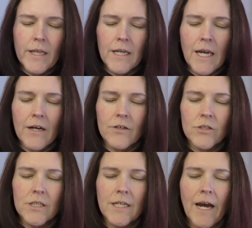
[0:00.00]
light
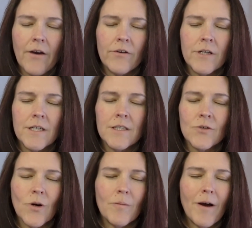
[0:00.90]
energy down and into
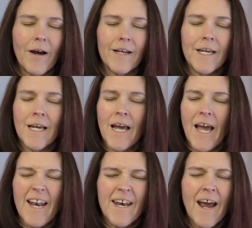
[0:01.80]
our body.
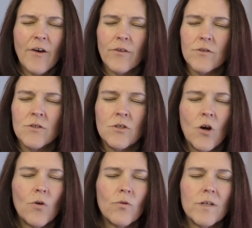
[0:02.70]
And now there's
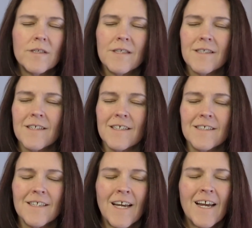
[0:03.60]
no resistance.